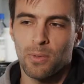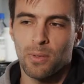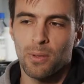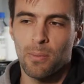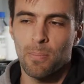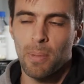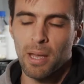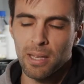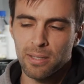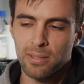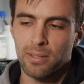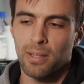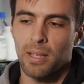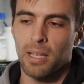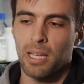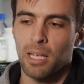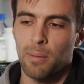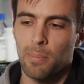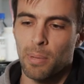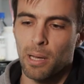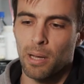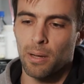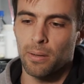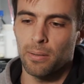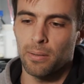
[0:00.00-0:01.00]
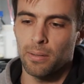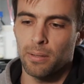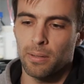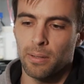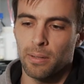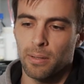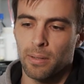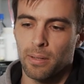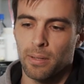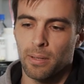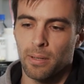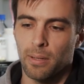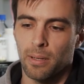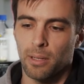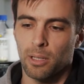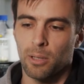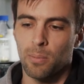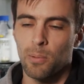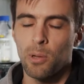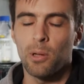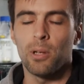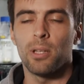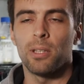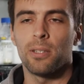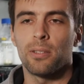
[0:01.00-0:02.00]
The best thing about a
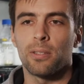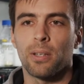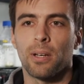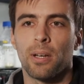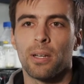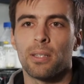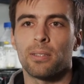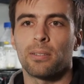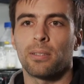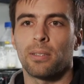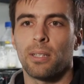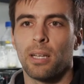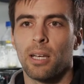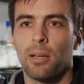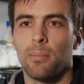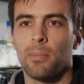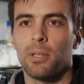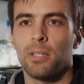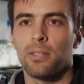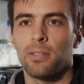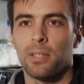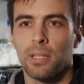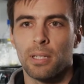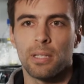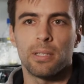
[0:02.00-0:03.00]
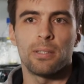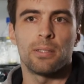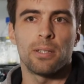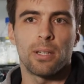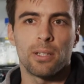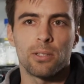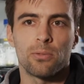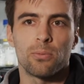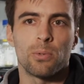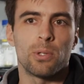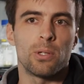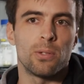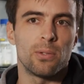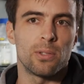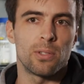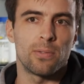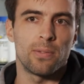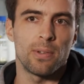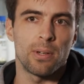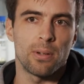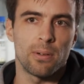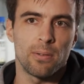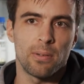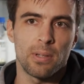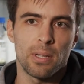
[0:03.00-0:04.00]
community science lab is that it does reduce
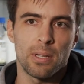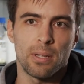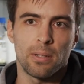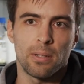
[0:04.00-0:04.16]
fear of the